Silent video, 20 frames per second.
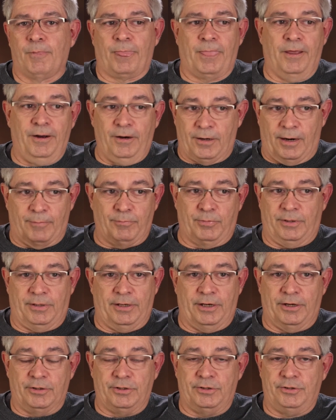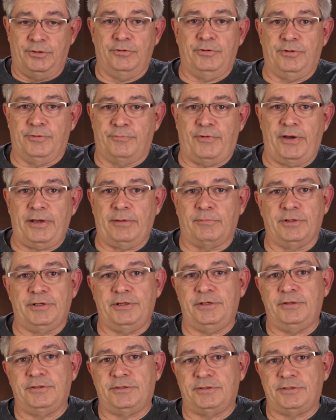Here, I'm here to do the
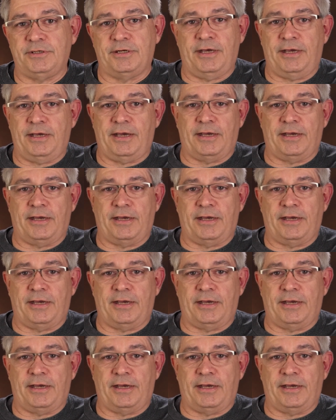family today.